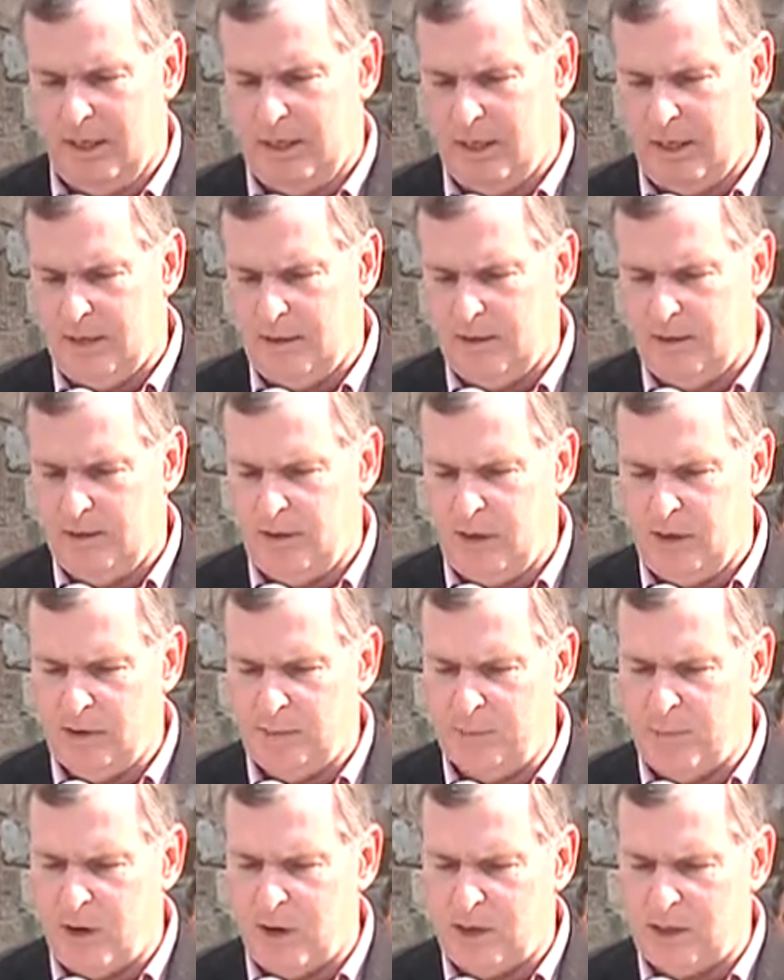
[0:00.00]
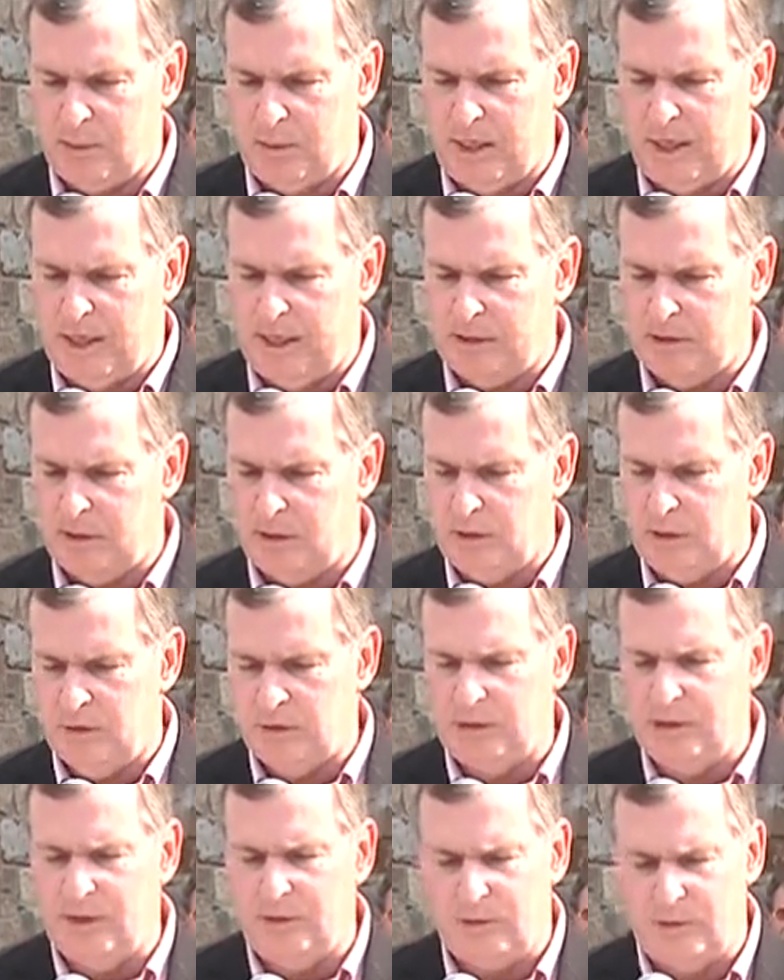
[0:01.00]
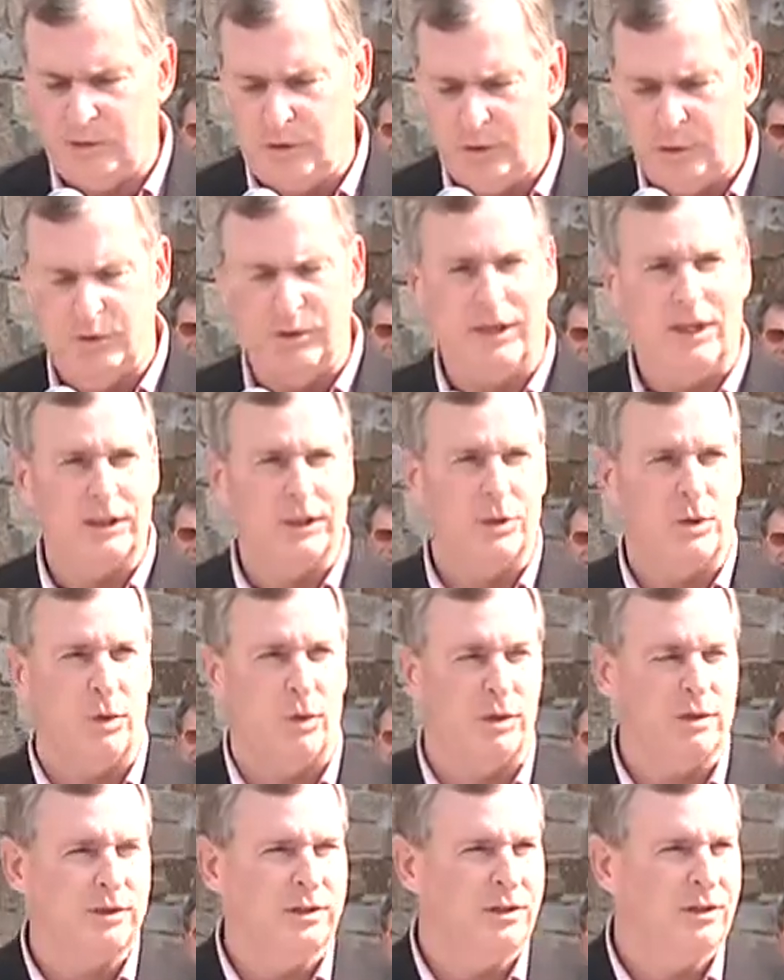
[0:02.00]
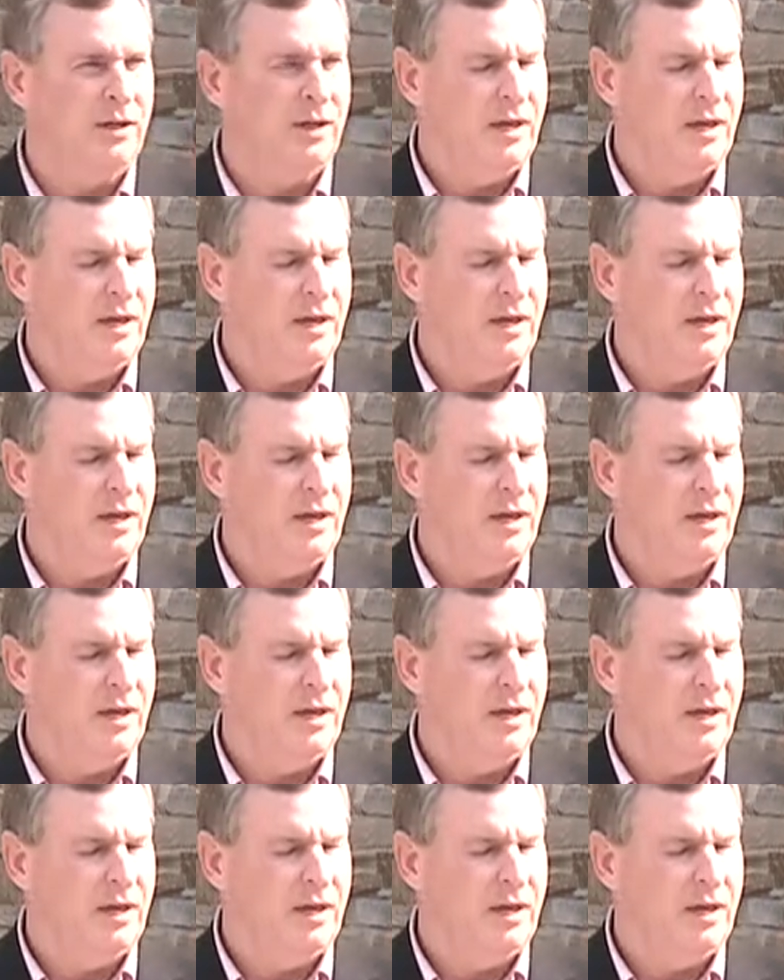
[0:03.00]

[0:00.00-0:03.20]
Other park amenities include two tennis courts,